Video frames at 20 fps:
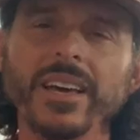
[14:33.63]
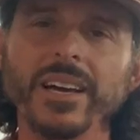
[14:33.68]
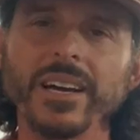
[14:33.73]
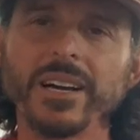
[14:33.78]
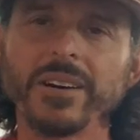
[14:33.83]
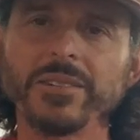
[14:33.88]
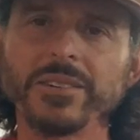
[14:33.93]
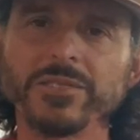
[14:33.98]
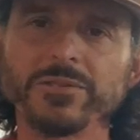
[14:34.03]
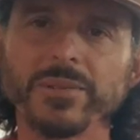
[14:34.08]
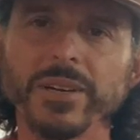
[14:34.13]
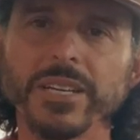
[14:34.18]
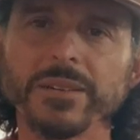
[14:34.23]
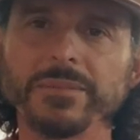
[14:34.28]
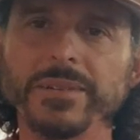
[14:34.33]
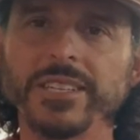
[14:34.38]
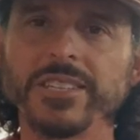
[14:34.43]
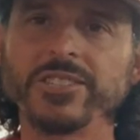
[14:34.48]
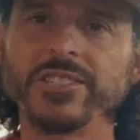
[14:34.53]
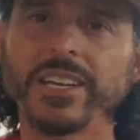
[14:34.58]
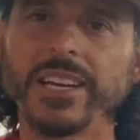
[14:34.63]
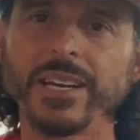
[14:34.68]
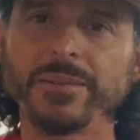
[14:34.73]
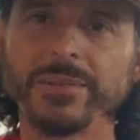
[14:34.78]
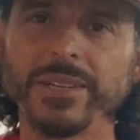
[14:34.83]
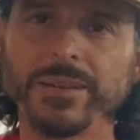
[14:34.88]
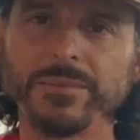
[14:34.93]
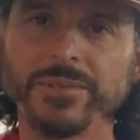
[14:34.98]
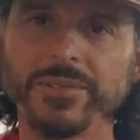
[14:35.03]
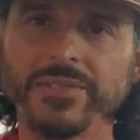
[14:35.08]
I always recommend to jam
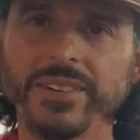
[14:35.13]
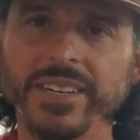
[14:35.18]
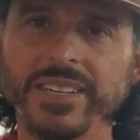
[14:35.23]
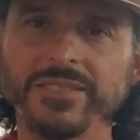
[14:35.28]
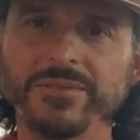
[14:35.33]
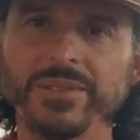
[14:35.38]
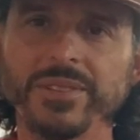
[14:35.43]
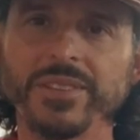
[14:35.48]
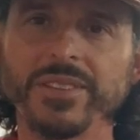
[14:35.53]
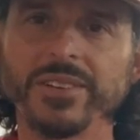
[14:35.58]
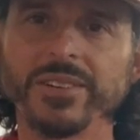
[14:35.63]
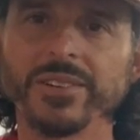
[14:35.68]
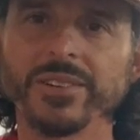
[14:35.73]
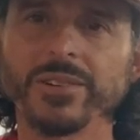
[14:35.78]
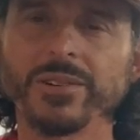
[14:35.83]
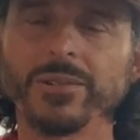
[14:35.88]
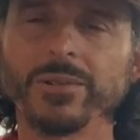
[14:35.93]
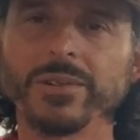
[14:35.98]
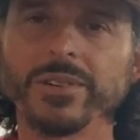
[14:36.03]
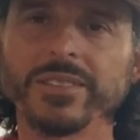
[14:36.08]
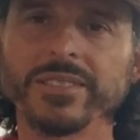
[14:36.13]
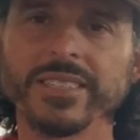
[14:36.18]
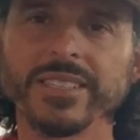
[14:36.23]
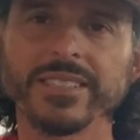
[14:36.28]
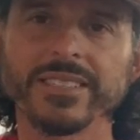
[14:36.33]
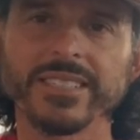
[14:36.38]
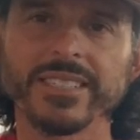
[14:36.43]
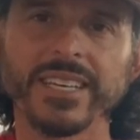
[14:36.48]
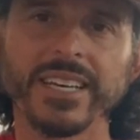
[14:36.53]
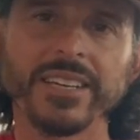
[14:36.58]
and improvise with your chords
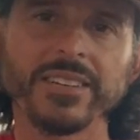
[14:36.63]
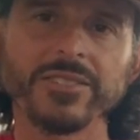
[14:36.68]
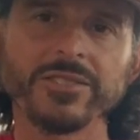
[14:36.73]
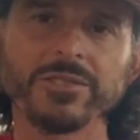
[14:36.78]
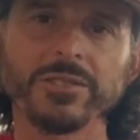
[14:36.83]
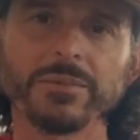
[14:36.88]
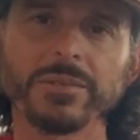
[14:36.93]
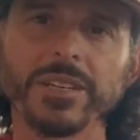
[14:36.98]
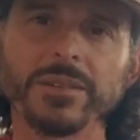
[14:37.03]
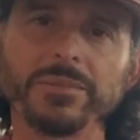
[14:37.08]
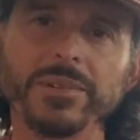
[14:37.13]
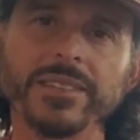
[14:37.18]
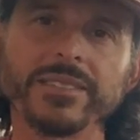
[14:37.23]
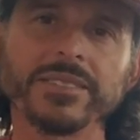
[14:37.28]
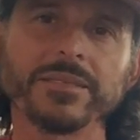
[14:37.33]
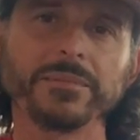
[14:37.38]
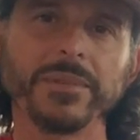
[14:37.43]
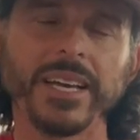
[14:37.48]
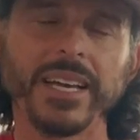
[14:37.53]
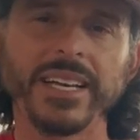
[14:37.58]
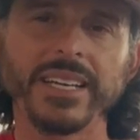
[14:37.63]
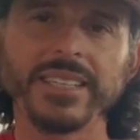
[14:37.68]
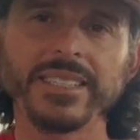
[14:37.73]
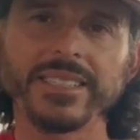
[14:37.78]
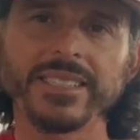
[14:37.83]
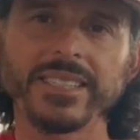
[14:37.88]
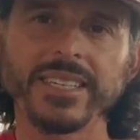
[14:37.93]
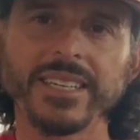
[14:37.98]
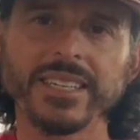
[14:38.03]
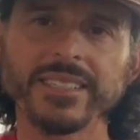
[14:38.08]
and scales. So I'm going to play some
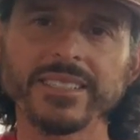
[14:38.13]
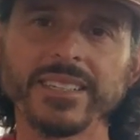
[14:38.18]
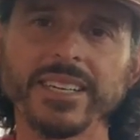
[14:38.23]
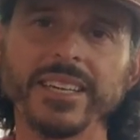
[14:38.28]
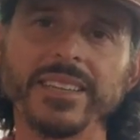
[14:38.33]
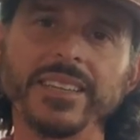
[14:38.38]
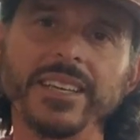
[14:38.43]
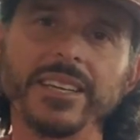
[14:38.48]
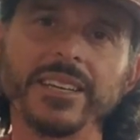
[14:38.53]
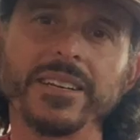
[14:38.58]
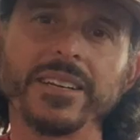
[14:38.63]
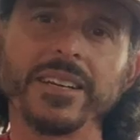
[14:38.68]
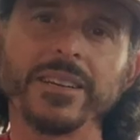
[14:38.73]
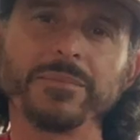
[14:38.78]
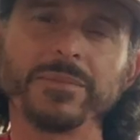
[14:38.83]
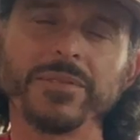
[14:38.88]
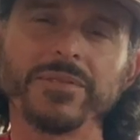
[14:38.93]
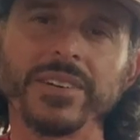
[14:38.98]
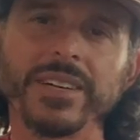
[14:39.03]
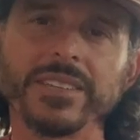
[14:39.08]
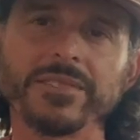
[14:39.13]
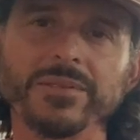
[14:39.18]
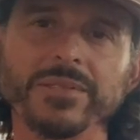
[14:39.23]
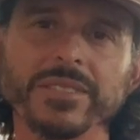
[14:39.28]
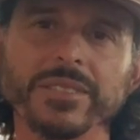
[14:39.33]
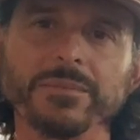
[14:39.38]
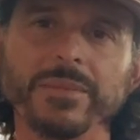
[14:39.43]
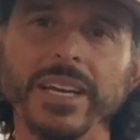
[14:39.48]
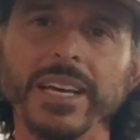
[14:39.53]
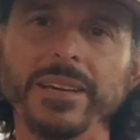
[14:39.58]
A6 and then improvise with
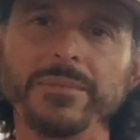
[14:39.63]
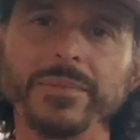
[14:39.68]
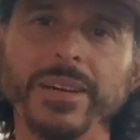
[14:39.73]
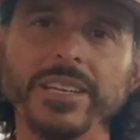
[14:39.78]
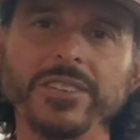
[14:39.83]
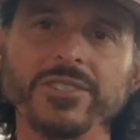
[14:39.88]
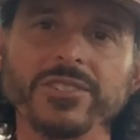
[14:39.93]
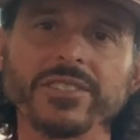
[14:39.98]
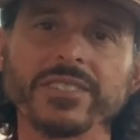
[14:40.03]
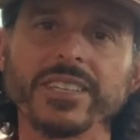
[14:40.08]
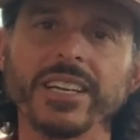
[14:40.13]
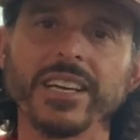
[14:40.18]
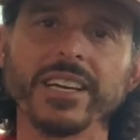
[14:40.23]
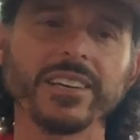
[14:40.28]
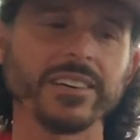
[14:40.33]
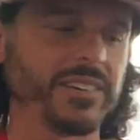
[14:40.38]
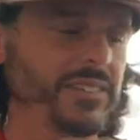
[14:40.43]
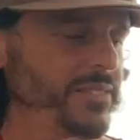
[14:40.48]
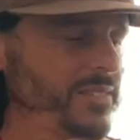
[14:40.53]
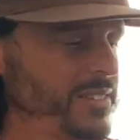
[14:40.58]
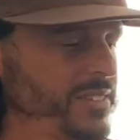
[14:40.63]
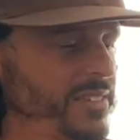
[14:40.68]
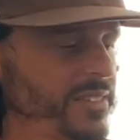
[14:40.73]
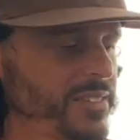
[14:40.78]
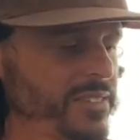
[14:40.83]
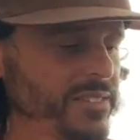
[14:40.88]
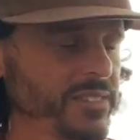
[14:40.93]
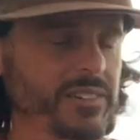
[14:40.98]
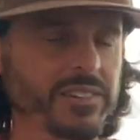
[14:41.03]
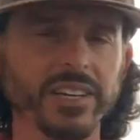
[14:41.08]
some A major scale.
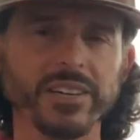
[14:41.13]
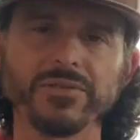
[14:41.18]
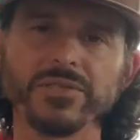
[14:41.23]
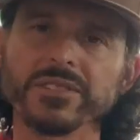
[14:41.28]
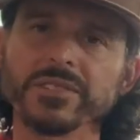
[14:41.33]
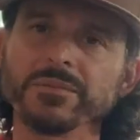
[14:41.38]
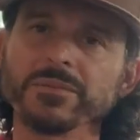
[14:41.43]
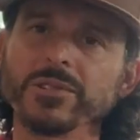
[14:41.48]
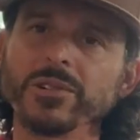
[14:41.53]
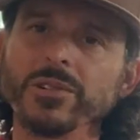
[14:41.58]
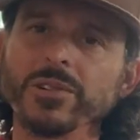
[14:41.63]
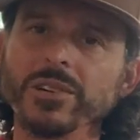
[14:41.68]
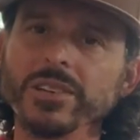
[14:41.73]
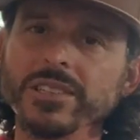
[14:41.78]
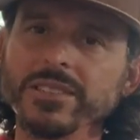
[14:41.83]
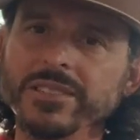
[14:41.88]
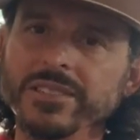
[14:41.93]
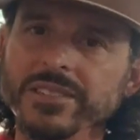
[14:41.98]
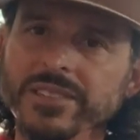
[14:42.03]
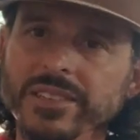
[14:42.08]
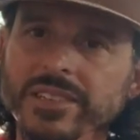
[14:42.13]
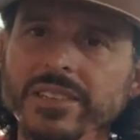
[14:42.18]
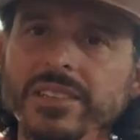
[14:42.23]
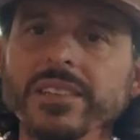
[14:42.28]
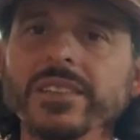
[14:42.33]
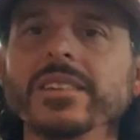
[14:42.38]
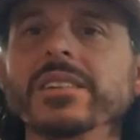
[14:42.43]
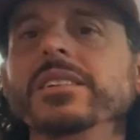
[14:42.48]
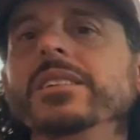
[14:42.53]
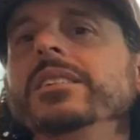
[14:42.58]
Start off with some chords.
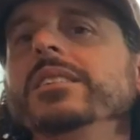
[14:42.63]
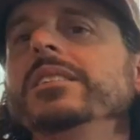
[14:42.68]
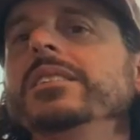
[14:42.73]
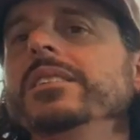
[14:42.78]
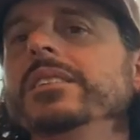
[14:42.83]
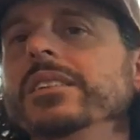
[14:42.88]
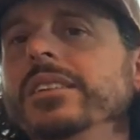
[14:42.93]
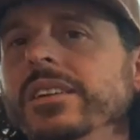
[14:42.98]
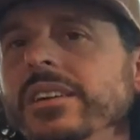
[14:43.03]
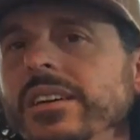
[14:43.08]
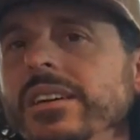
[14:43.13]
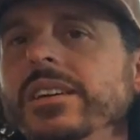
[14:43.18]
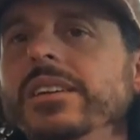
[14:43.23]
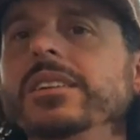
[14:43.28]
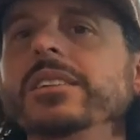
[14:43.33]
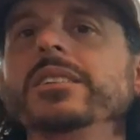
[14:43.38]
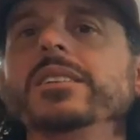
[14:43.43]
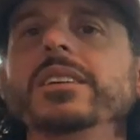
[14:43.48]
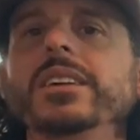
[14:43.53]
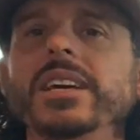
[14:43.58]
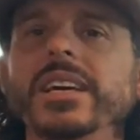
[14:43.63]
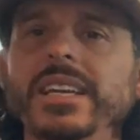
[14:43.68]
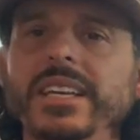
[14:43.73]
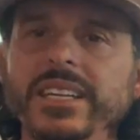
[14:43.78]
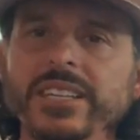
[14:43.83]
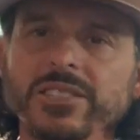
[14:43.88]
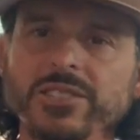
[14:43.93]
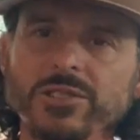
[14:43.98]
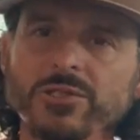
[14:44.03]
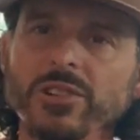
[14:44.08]

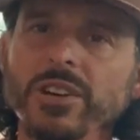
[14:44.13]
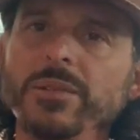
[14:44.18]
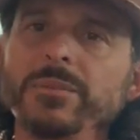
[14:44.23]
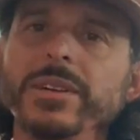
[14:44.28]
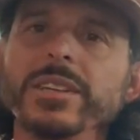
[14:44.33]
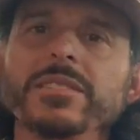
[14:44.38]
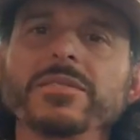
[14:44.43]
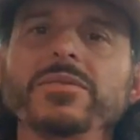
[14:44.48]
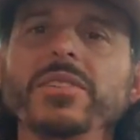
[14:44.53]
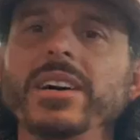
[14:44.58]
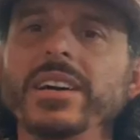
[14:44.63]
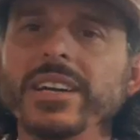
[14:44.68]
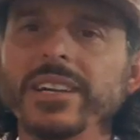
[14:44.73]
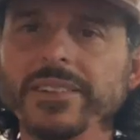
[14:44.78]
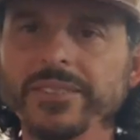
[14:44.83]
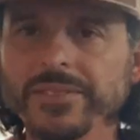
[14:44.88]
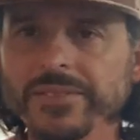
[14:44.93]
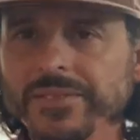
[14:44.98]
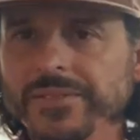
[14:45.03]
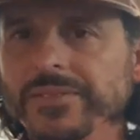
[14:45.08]
Any strumming's fine.